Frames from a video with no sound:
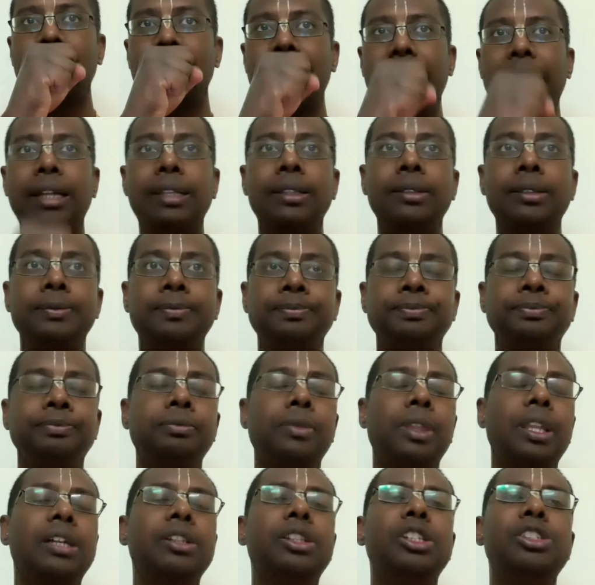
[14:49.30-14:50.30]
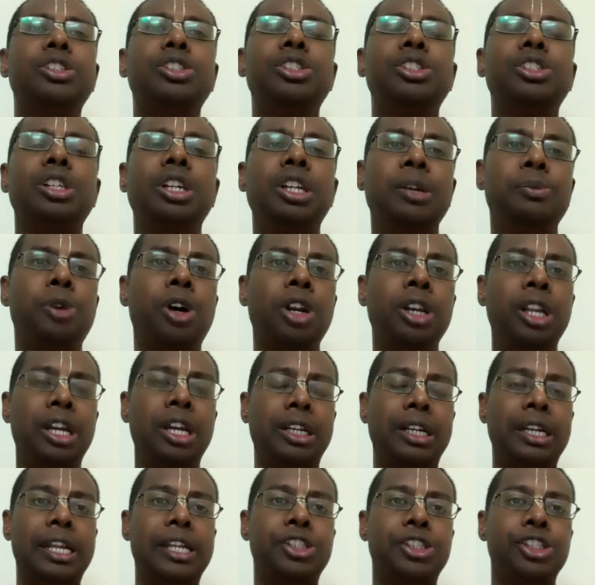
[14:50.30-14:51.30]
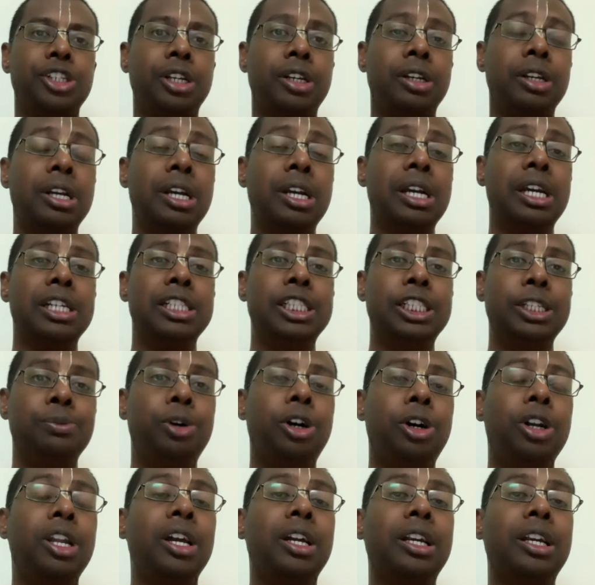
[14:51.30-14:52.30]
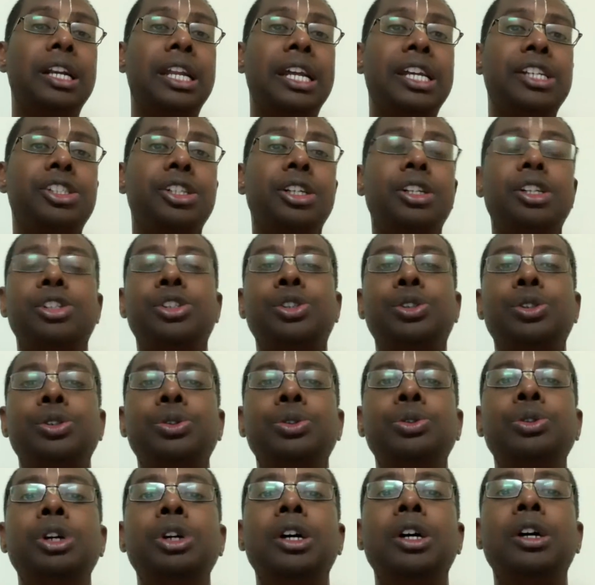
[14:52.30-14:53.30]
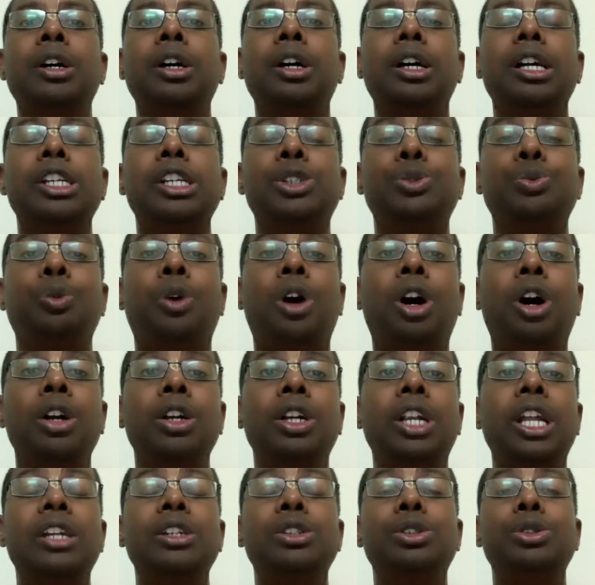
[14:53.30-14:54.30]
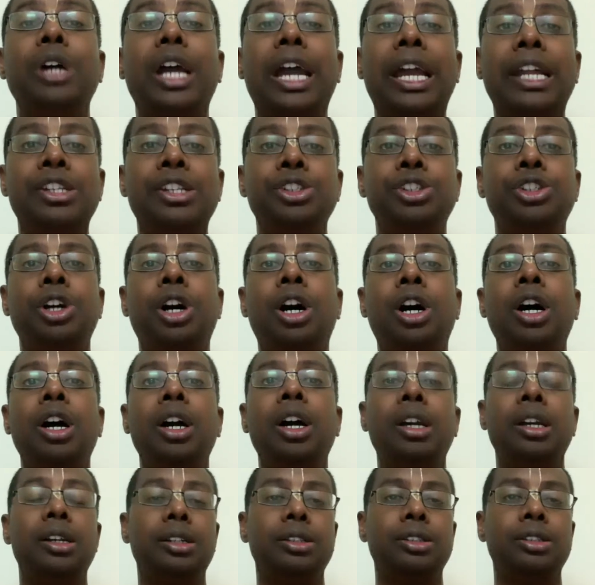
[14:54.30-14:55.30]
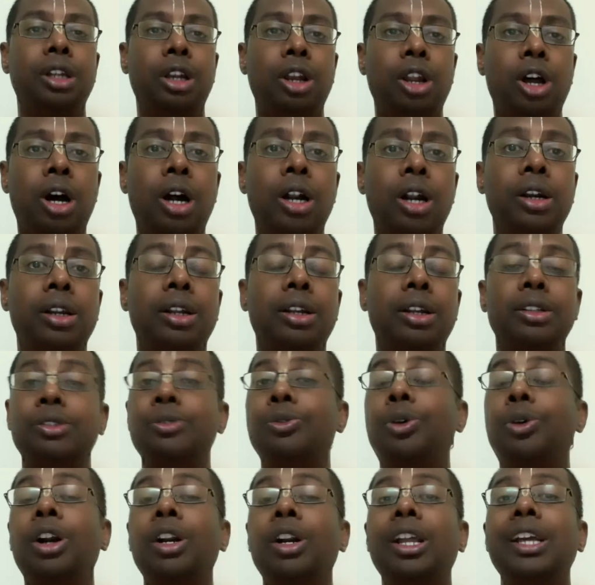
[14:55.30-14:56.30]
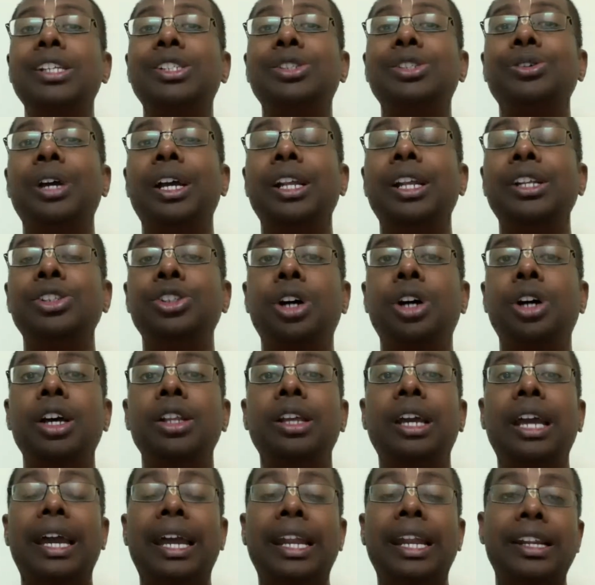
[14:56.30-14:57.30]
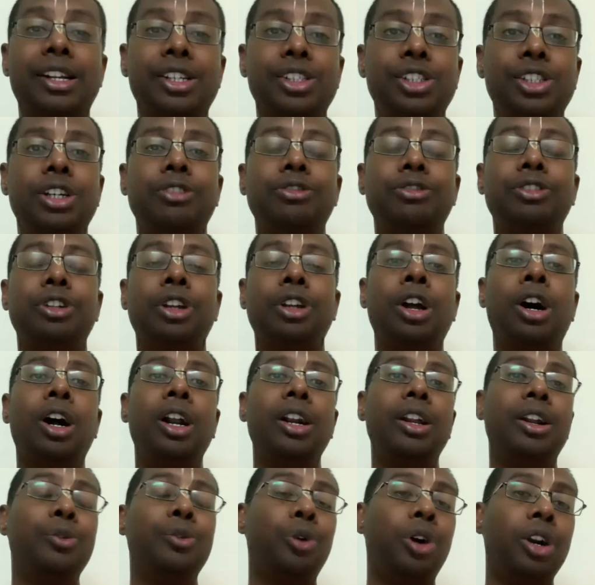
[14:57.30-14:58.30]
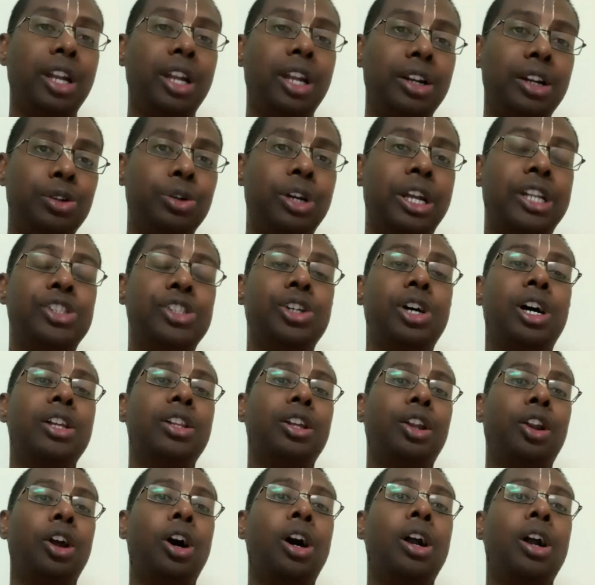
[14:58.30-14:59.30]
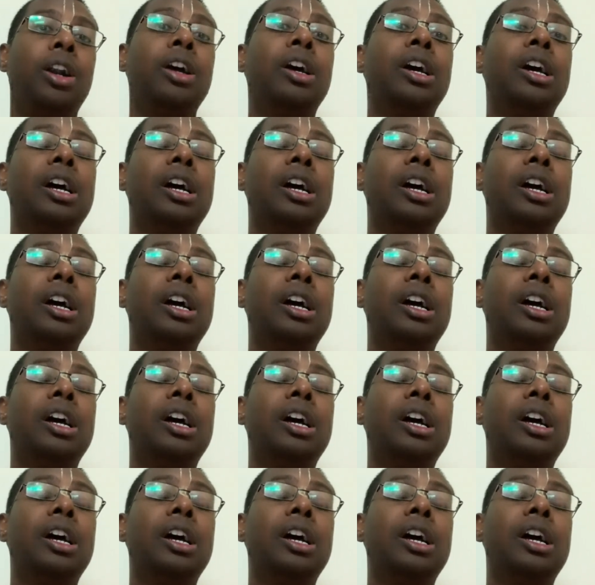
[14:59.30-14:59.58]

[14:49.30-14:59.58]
And this is the demoniac nature. Demoniac nature is to is wanting to enjoy the Lord, wanting to enjoy the energy of the Lord and wanting to enjoy the Lord.